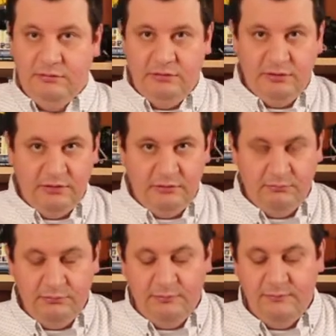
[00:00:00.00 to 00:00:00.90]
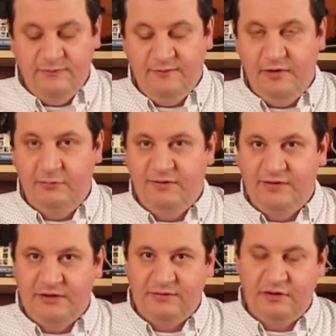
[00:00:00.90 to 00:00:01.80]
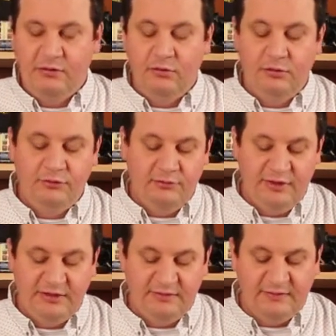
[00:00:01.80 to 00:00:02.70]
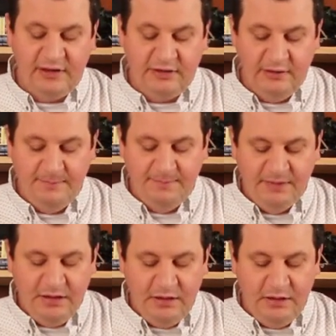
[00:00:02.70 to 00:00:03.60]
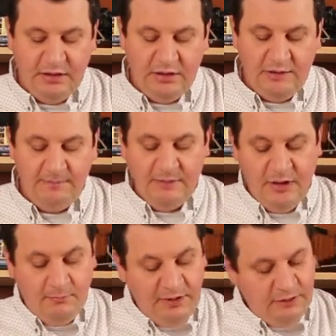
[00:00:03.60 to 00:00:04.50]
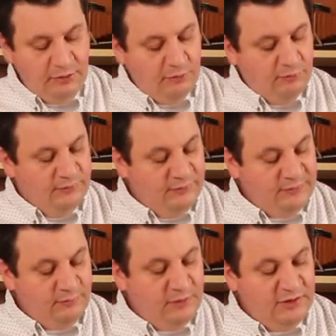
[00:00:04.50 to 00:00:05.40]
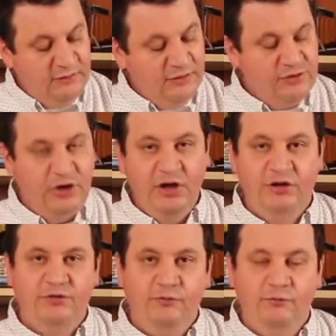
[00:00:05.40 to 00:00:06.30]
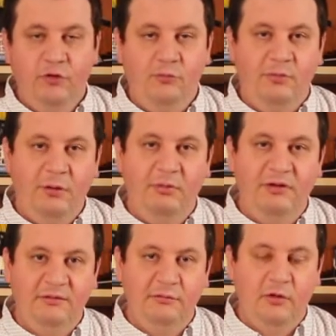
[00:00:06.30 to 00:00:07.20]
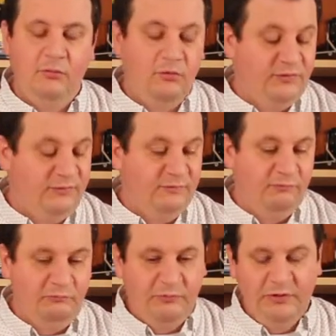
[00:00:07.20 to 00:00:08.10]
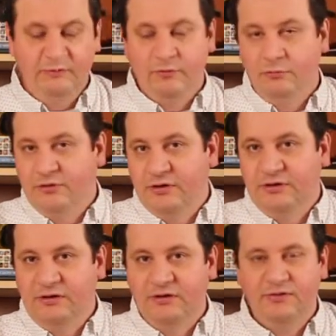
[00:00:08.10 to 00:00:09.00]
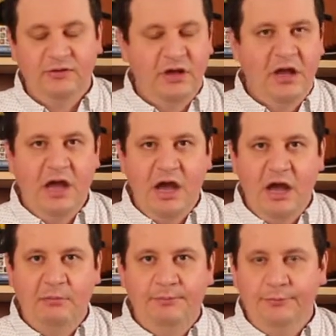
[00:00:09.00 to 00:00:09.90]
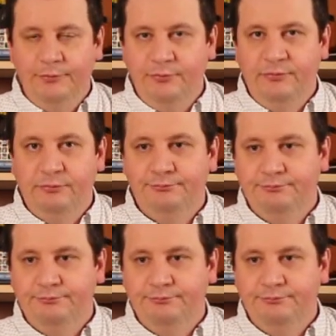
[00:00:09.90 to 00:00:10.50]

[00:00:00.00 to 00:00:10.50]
the film is actually rolled on the other side. But this one didn't change for probably almost from 30s up to